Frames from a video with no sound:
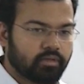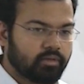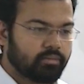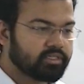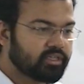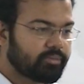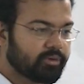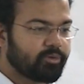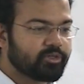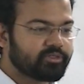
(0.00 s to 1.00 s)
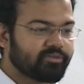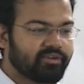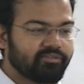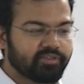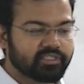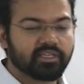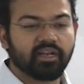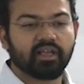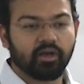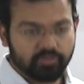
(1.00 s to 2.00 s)
But they proposed one fiscal
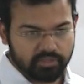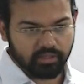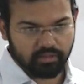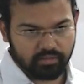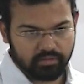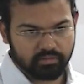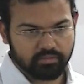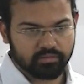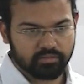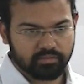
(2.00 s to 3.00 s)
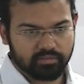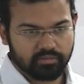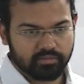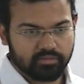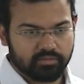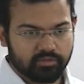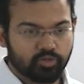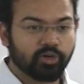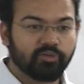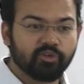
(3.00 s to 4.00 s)
council to
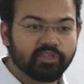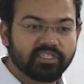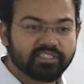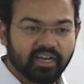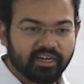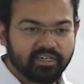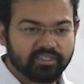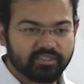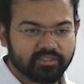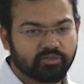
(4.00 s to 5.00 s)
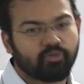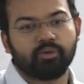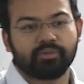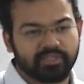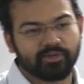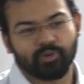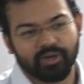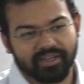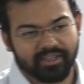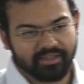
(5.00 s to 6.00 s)
review these targets. So woh abhi tak hua
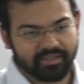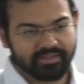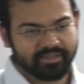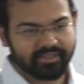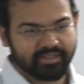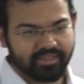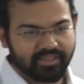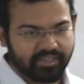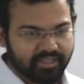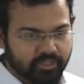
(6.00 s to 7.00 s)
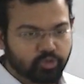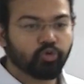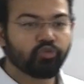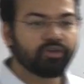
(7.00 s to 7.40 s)
nahi. So who will